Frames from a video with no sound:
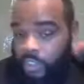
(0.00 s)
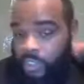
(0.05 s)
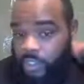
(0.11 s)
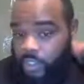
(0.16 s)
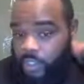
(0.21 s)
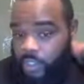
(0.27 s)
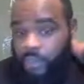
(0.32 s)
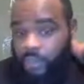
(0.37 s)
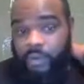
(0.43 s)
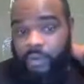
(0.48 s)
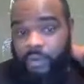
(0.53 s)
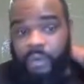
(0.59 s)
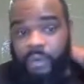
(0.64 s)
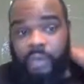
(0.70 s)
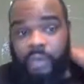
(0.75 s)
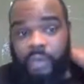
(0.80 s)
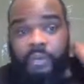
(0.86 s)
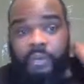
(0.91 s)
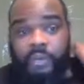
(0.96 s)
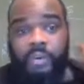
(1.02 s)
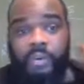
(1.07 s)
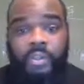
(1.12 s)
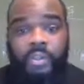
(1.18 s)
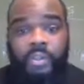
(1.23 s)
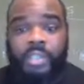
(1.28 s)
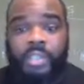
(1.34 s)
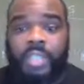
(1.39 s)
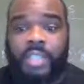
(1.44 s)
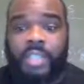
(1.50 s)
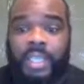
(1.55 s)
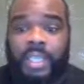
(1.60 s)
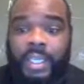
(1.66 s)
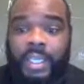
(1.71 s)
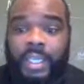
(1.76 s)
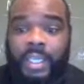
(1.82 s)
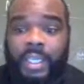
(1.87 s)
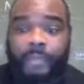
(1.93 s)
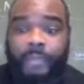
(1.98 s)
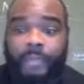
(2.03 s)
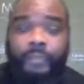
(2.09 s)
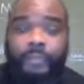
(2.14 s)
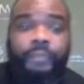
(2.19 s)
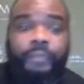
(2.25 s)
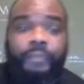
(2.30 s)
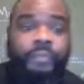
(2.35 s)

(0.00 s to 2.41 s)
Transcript: So if you're sending